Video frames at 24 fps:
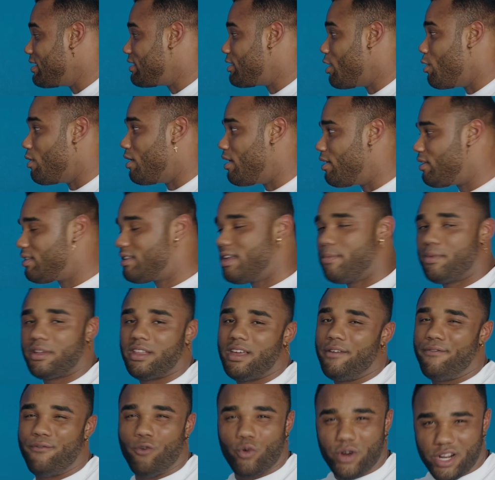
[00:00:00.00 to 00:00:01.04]
So
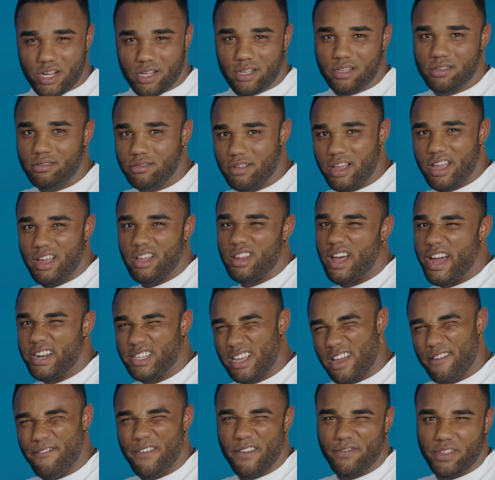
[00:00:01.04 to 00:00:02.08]
typically a 40 incline is
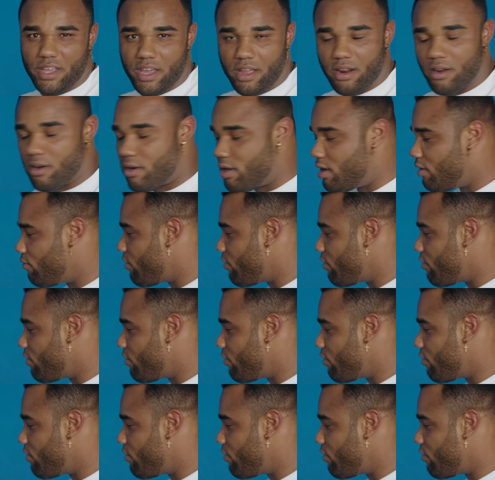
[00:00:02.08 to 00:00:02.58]
like a 15 on a